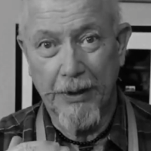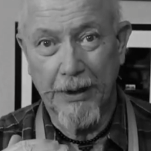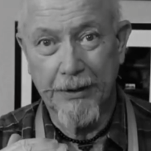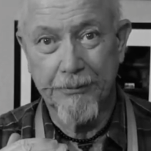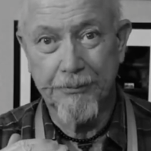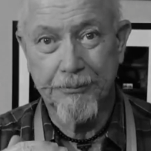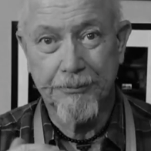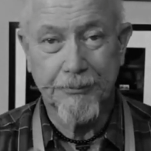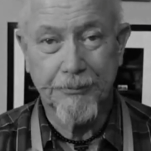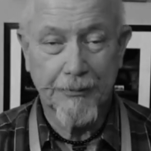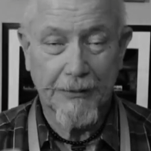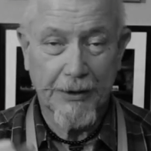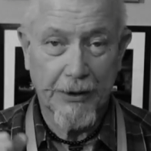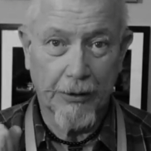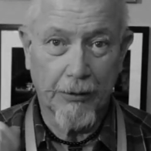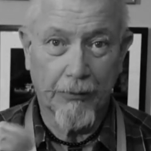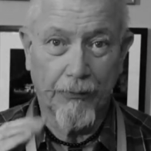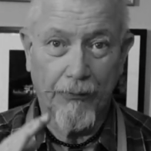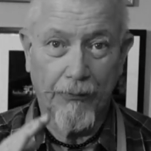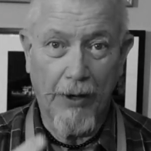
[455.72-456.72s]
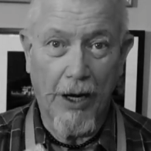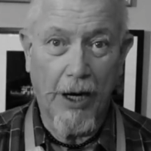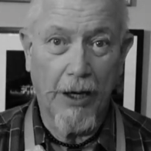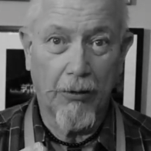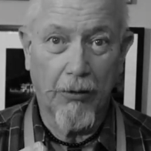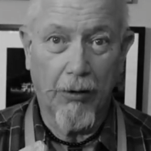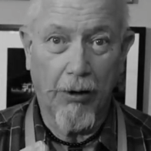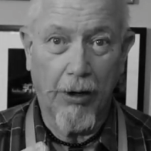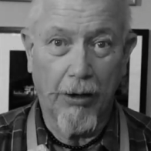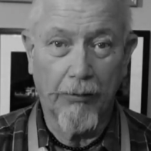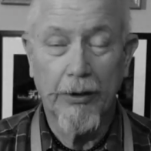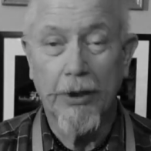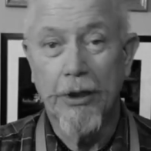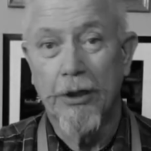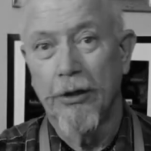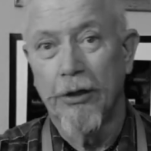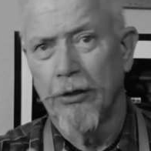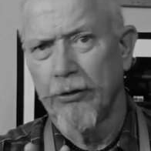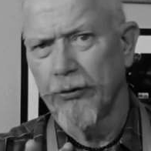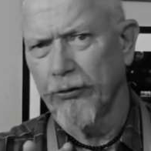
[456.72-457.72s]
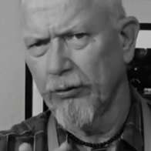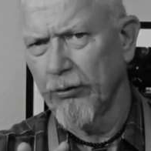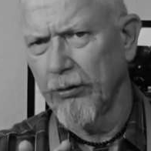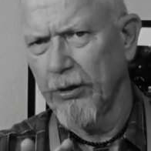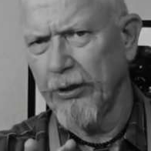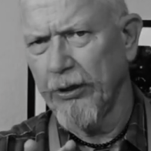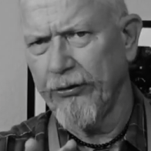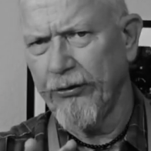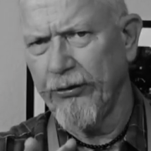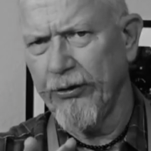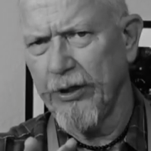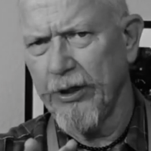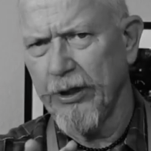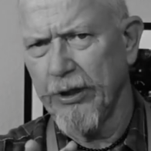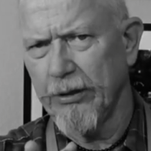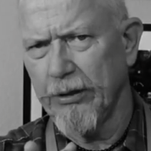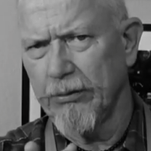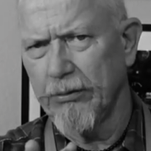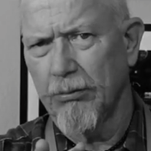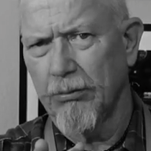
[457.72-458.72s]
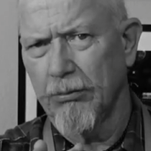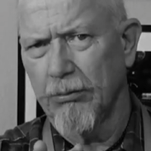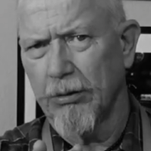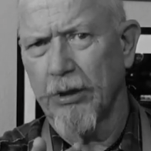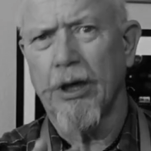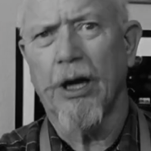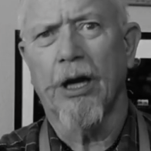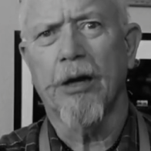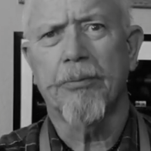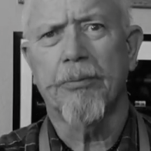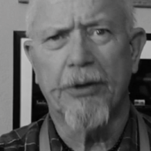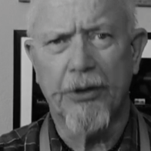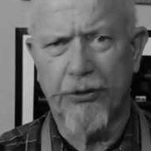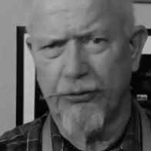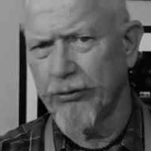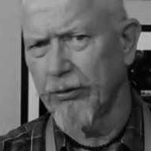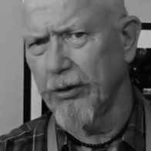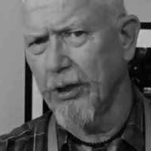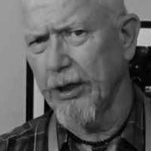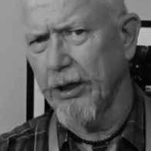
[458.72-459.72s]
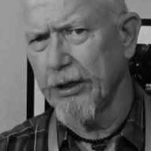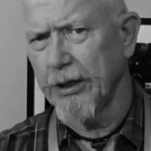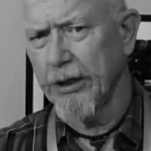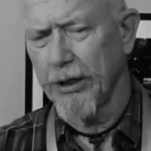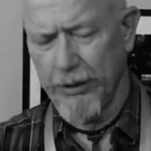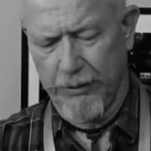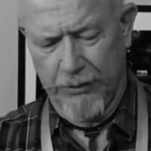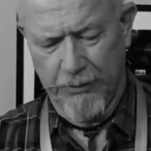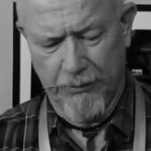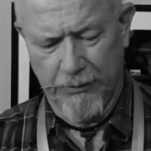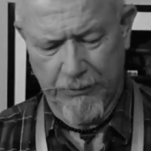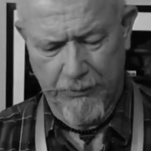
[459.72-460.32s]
button, it'll fire off. So let's see what kind of picture I get.